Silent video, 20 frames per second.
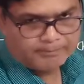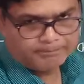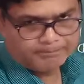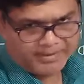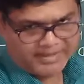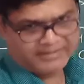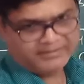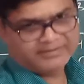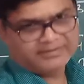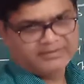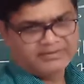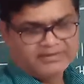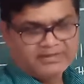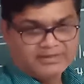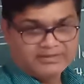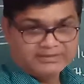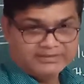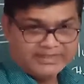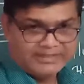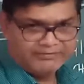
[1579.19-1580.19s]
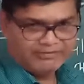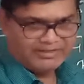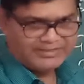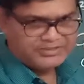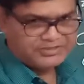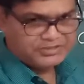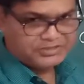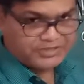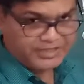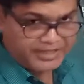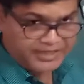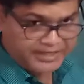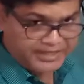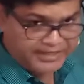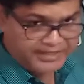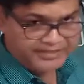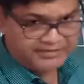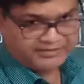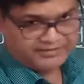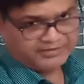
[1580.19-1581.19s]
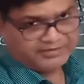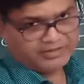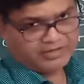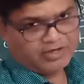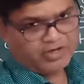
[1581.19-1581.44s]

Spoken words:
But there is a chain